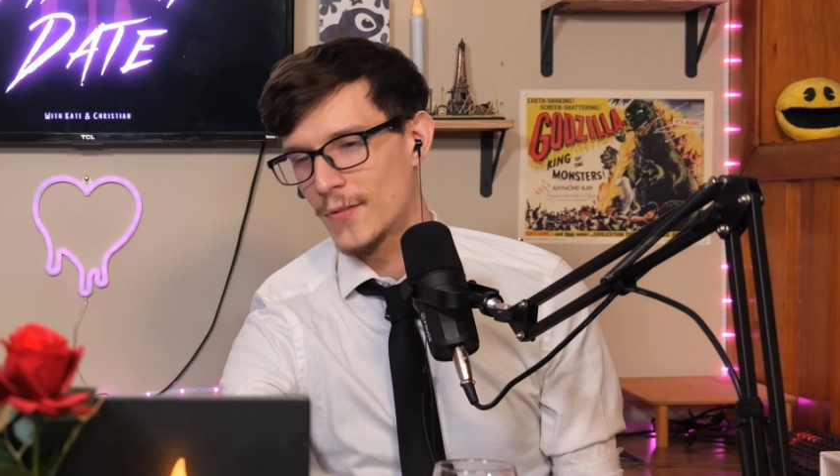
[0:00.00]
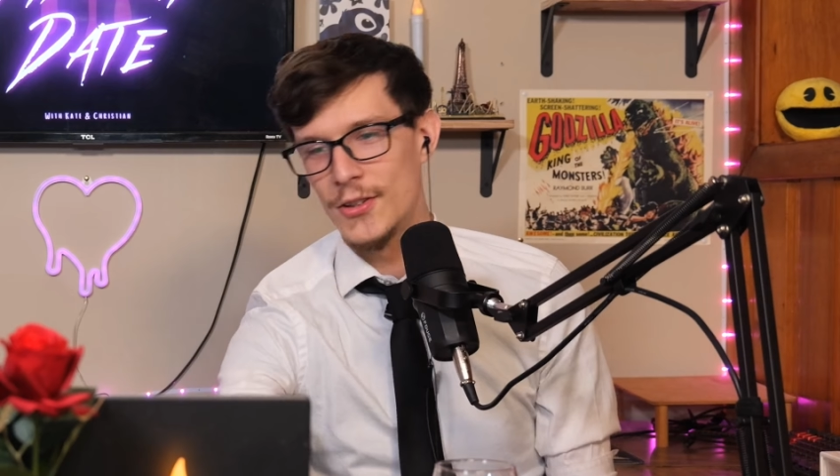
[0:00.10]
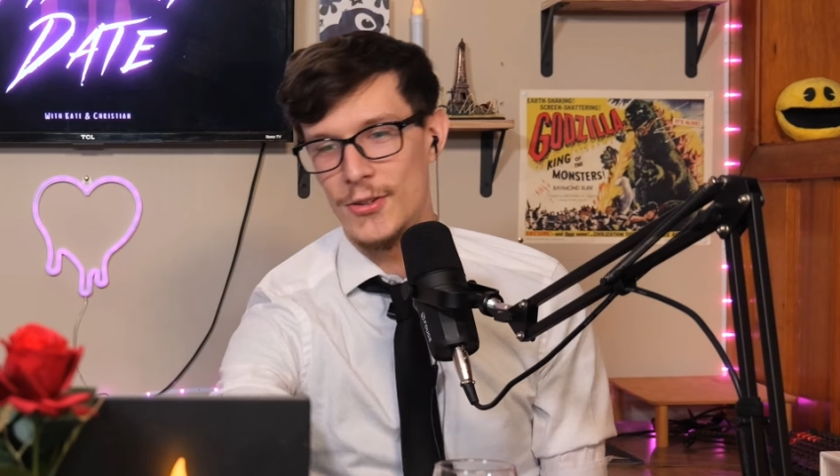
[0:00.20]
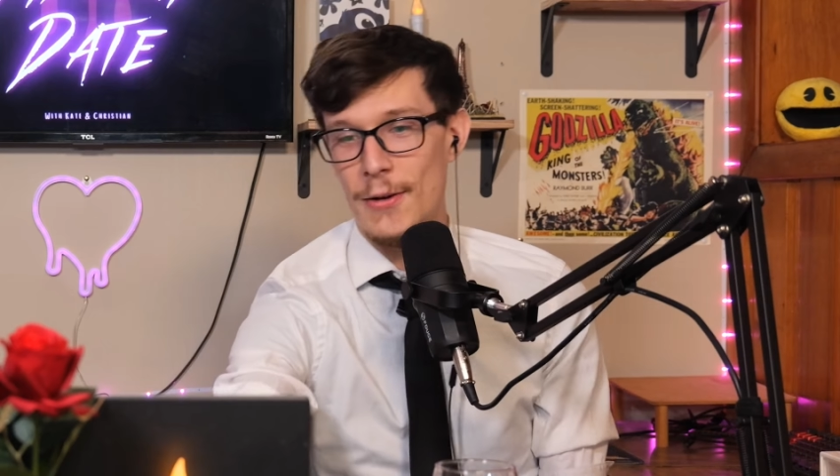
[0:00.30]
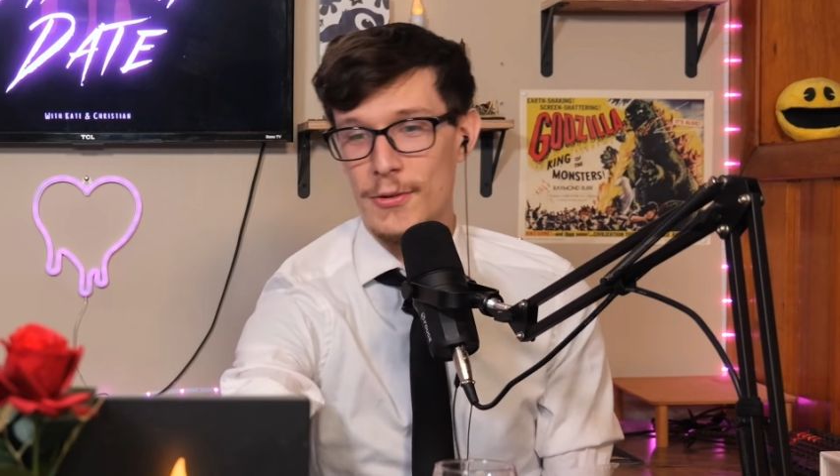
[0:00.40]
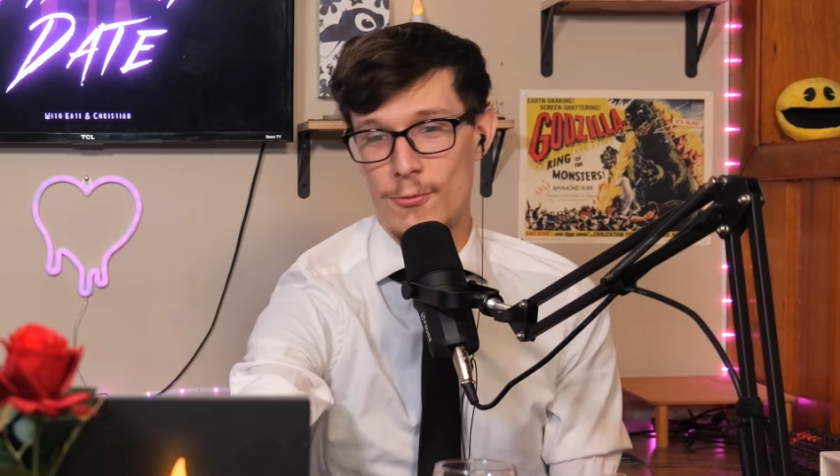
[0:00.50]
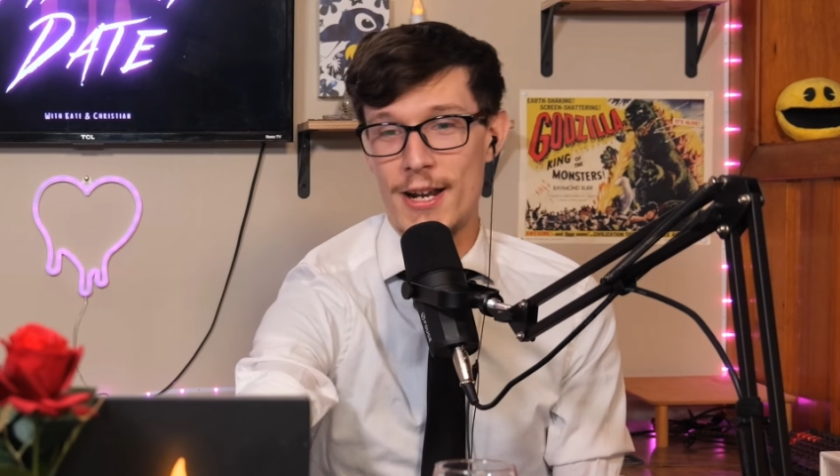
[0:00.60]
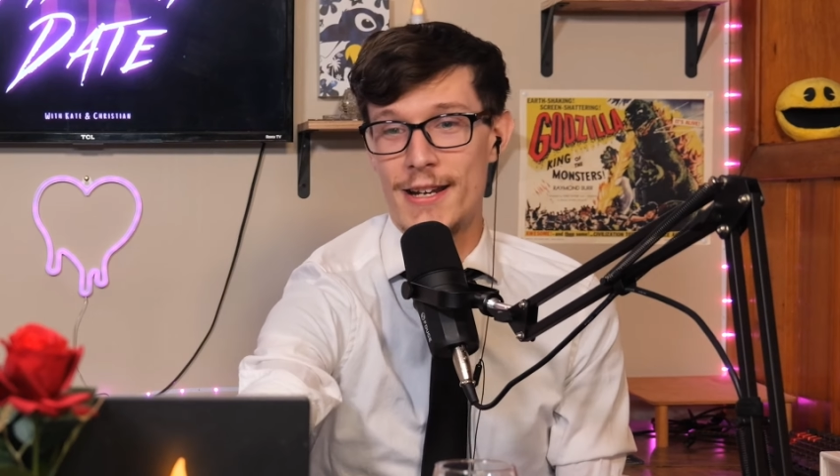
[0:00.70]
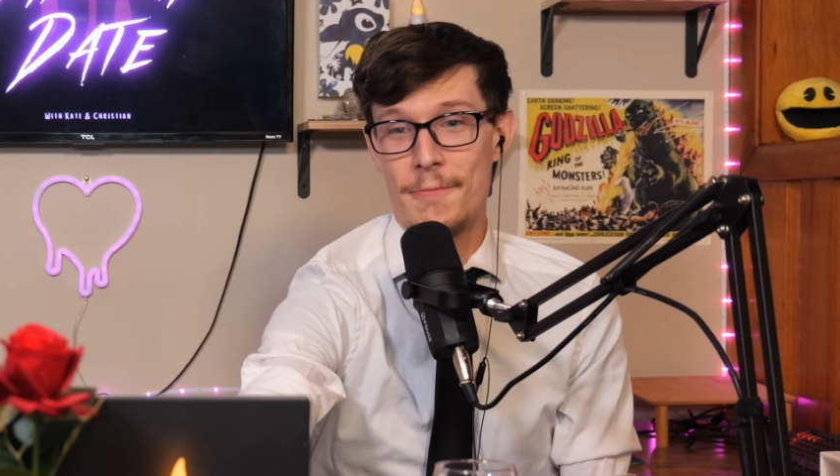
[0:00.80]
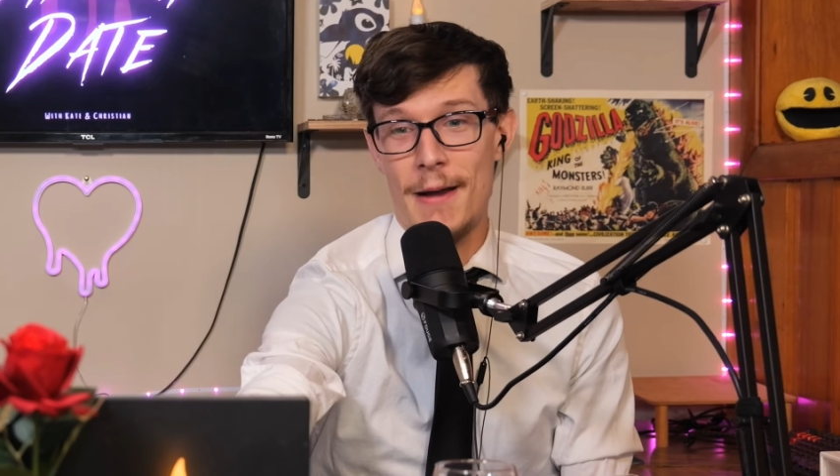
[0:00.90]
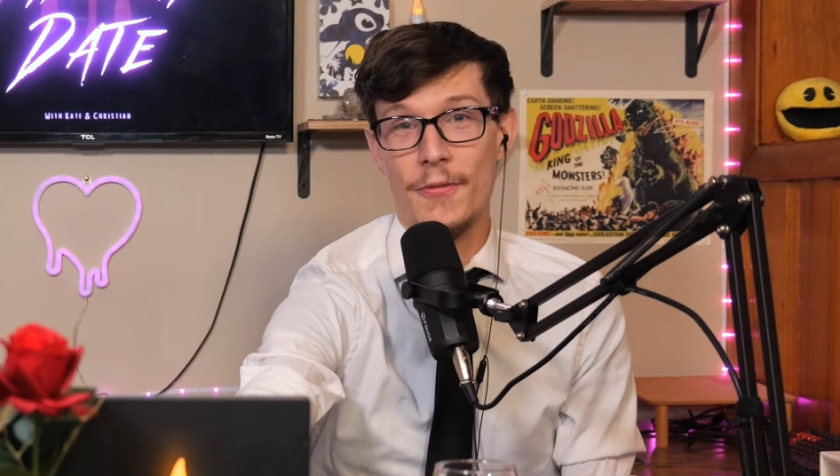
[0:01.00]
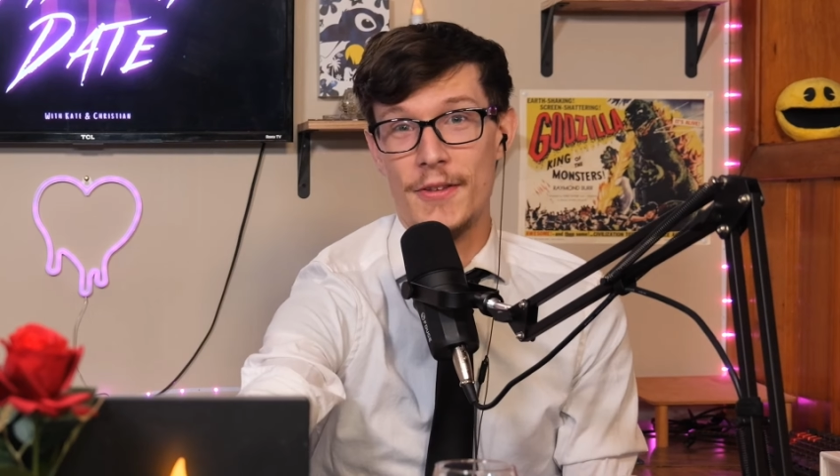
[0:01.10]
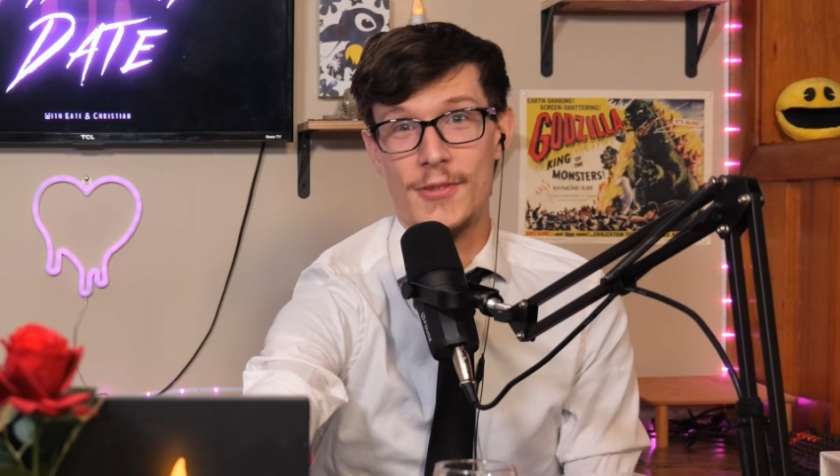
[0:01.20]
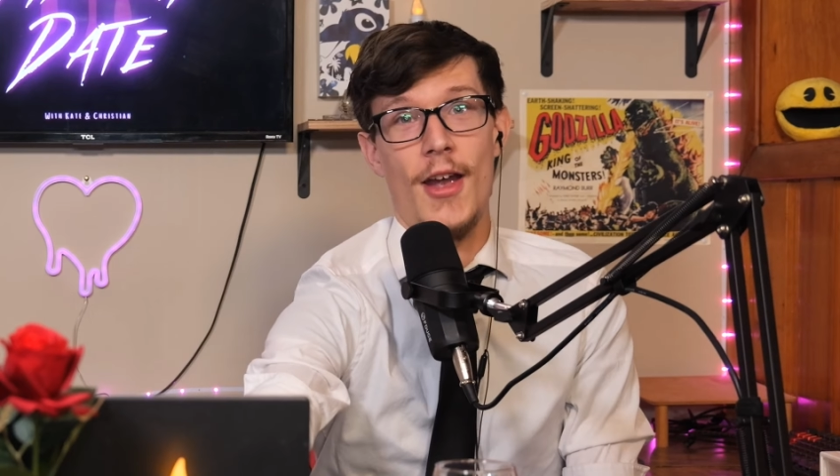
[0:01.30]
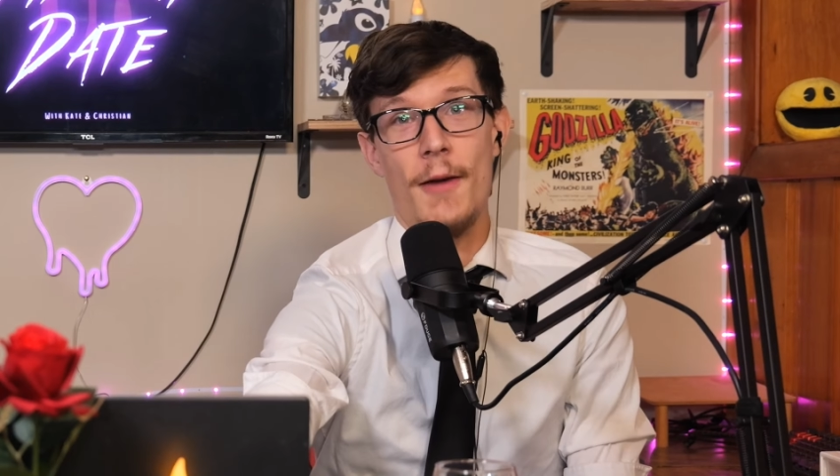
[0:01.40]
So that was written about
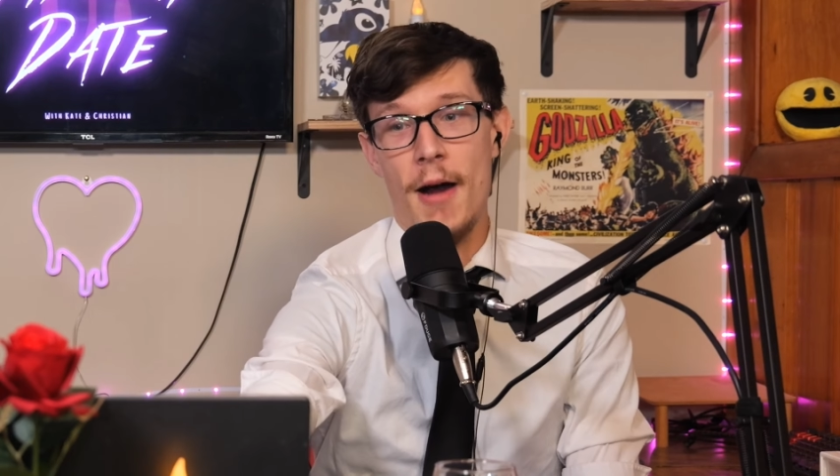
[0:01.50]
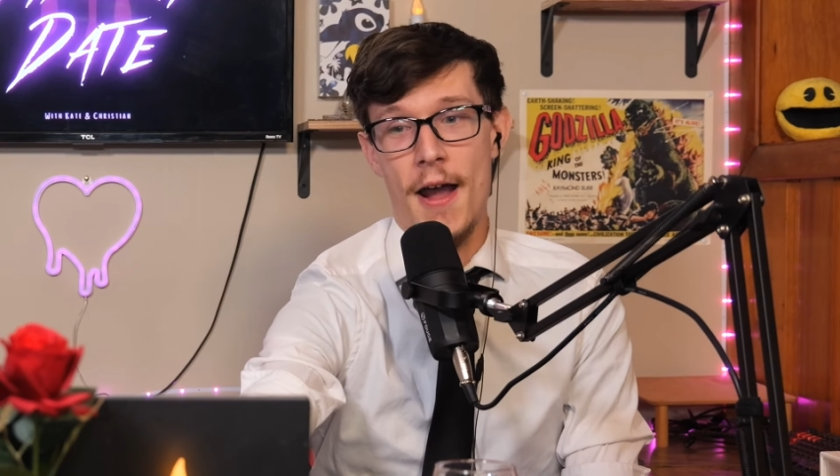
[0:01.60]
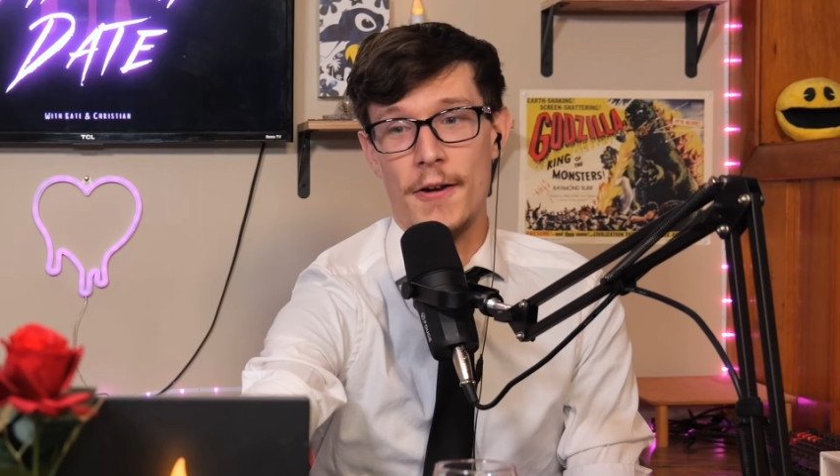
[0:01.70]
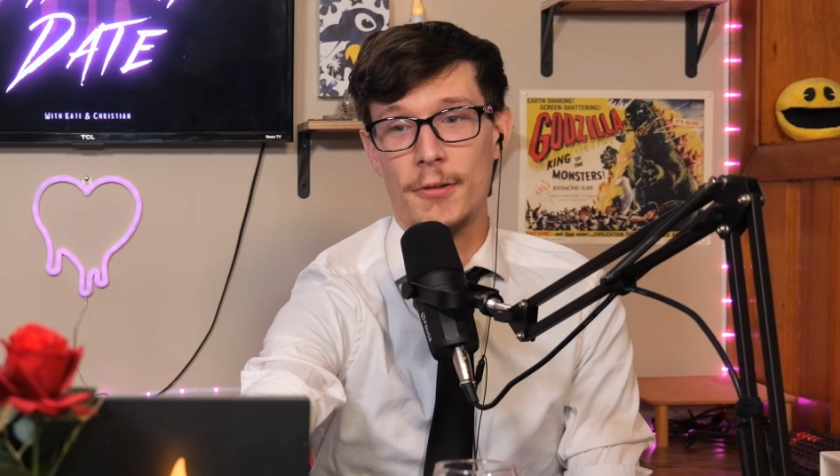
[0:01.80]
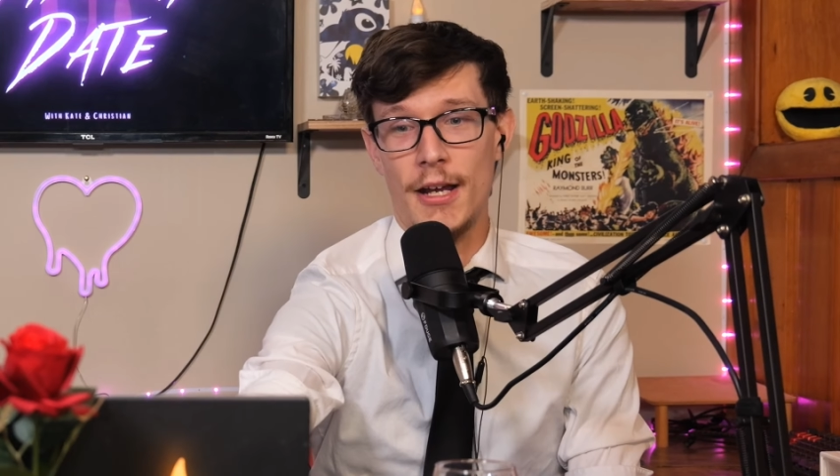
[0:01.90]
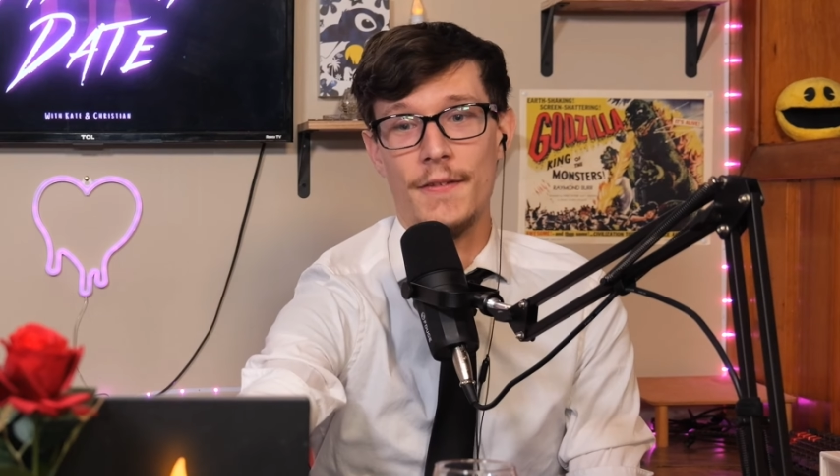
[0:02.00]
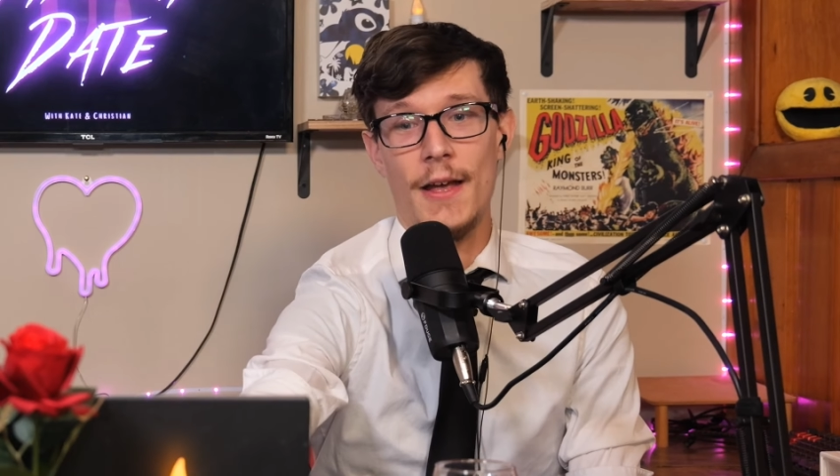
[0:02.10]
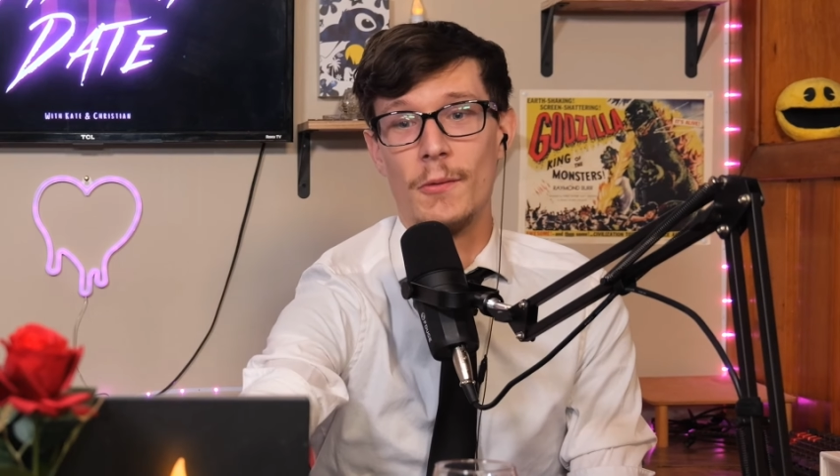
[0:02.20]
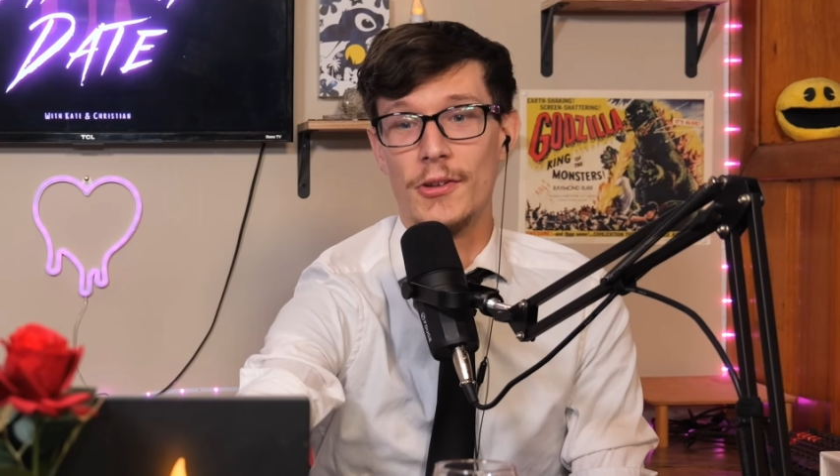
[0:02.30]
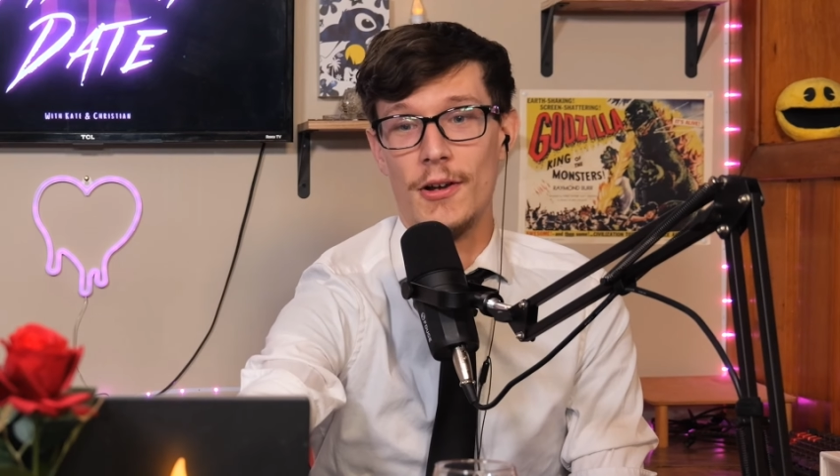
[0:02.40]
this vampire plant that was